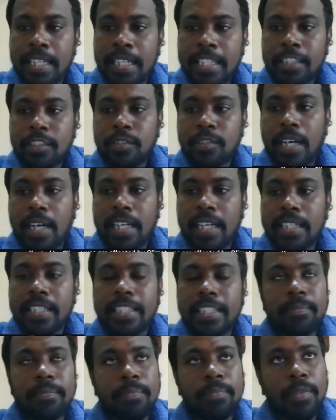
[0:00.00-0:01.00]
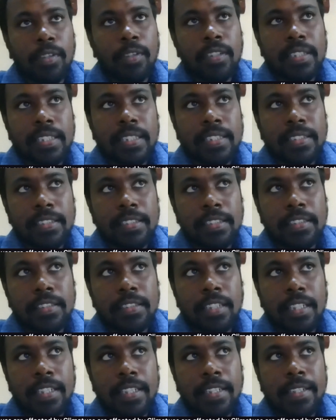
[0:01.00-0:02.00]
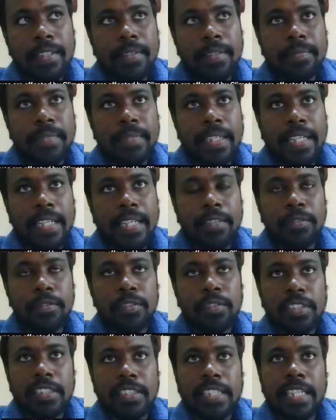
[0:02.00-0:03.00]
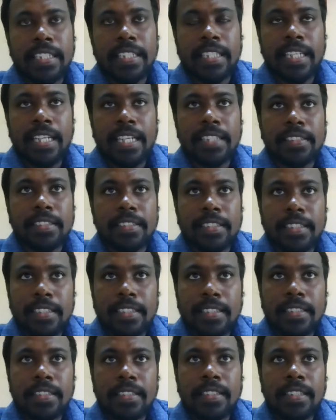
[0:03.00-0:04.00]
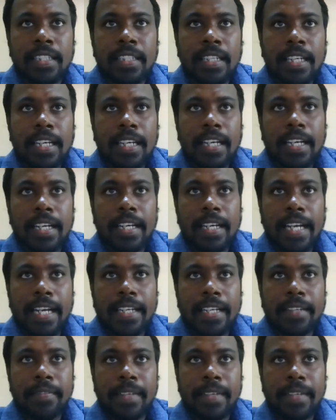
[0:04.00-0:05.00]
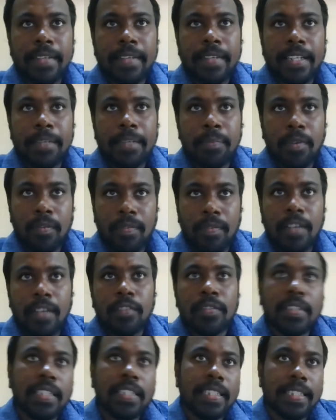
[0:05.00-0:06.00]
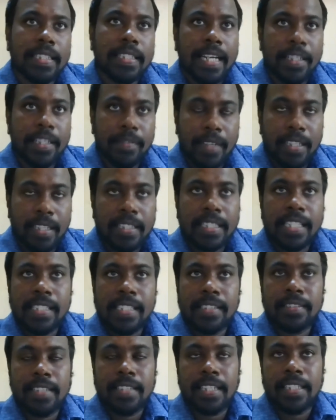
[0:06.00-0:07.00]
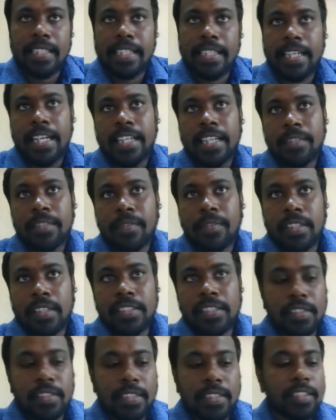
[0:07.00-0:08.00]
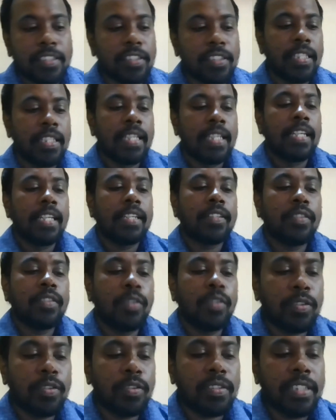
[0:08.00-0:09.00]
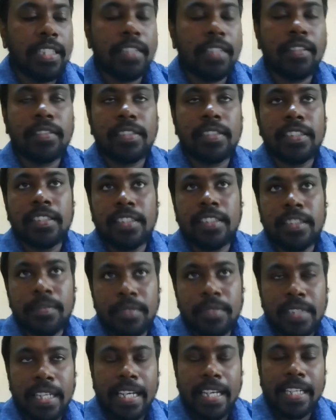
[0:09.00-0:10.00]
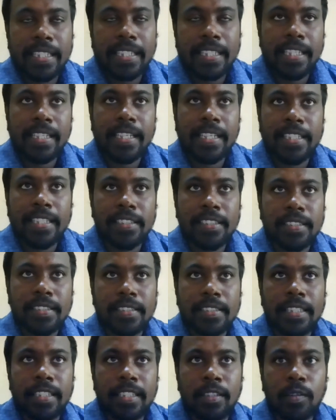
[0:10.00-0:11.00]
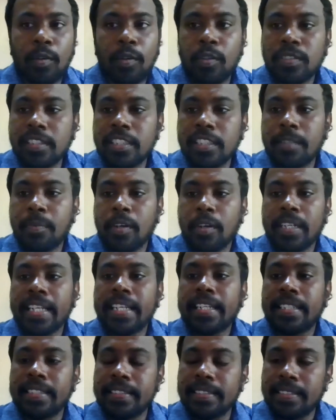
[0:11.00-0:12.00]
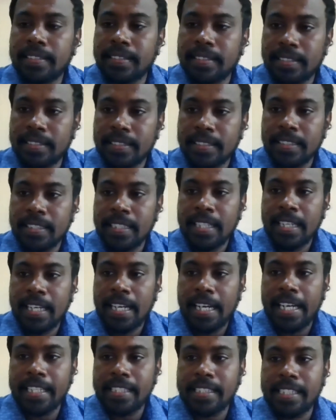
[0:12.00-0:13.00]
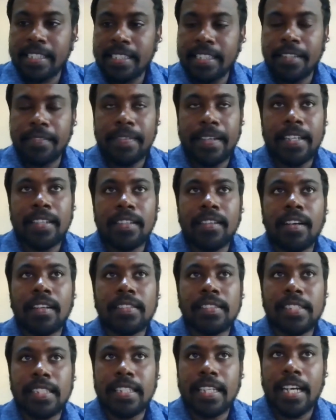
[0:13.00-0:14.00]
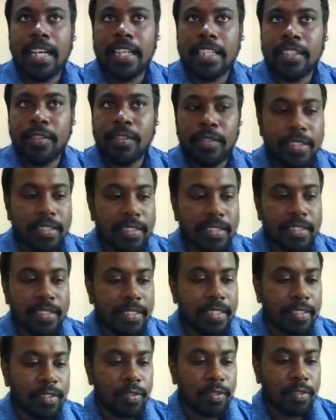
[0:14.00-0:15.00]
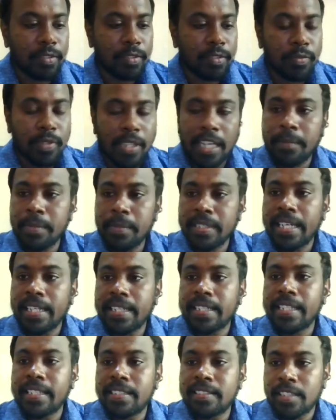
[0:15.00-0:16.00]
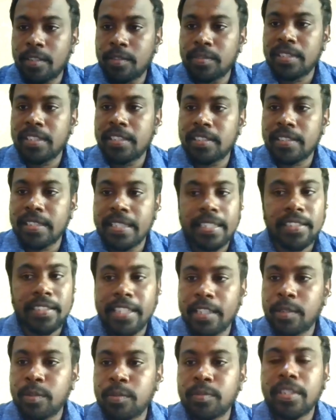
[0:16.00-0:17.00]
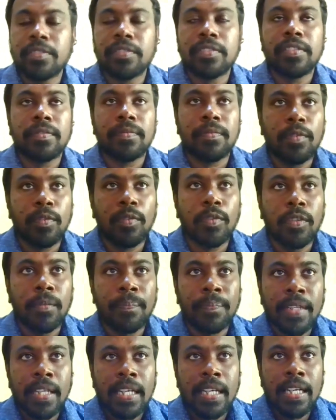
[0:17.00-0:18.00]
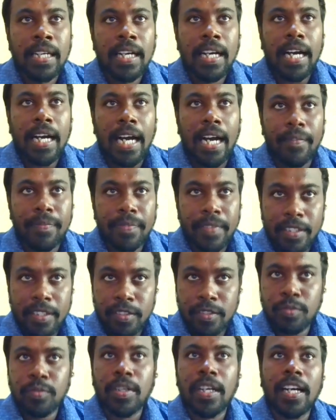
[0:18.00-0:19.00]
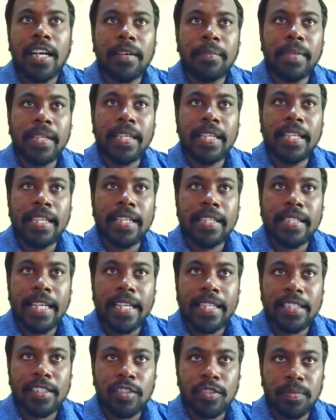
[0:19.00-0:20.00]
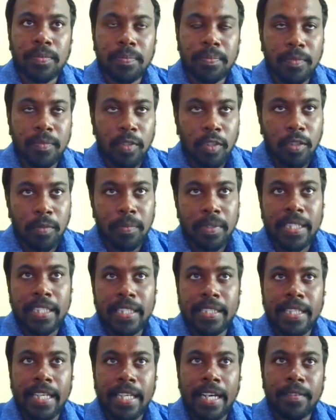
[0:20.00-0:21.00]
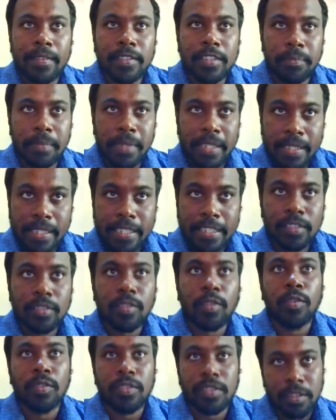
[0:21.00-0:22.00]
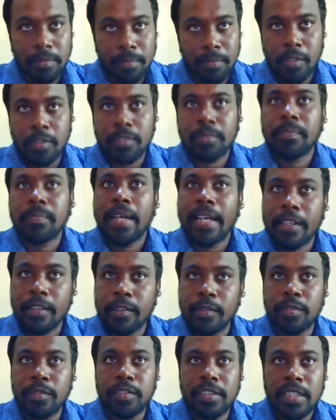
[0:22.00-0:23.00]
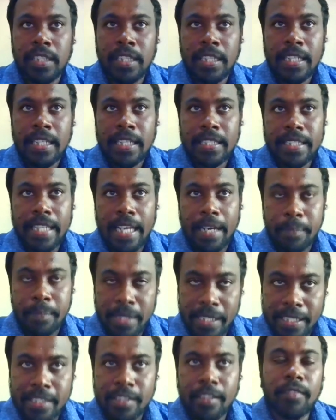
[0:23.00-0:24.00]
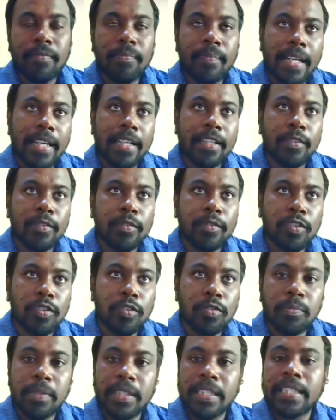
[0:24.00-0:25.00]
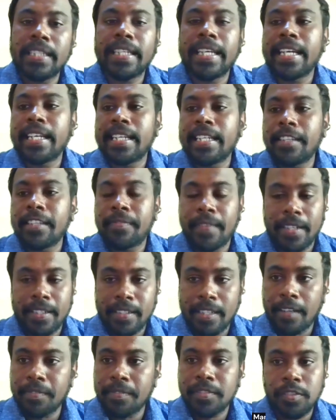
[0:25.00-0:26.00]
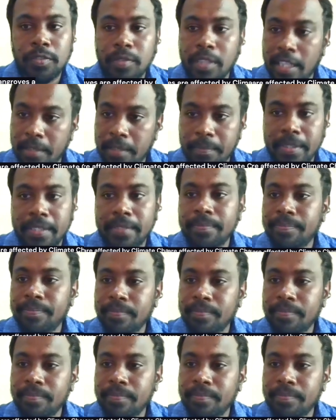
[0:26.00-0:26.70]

So under importance, that I would say that there are certain and a very profound advantages are there. For instance, those ecosystems are acting as coastal protectors. I think the well-known scenario is the tsunami that hit Southeast Asia in 2004. After the tsunami, that's normally there was a big discourse about mangroves, the ability of mangroves to mitigate the effect of tsunami.